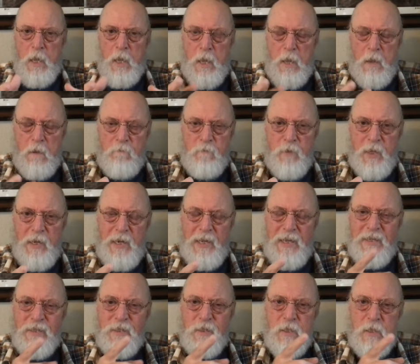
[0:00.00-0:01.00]
If it
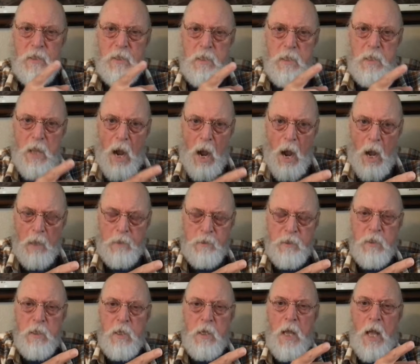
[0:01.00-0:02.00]
is not
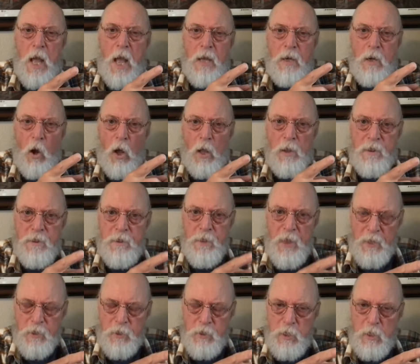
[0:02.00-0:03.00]
an
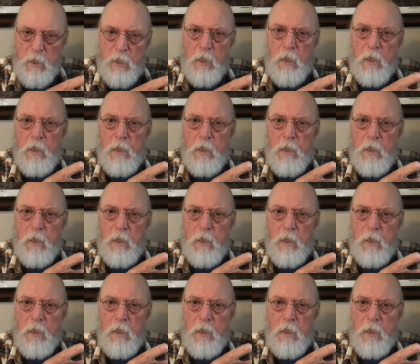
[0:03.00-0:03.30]
authentic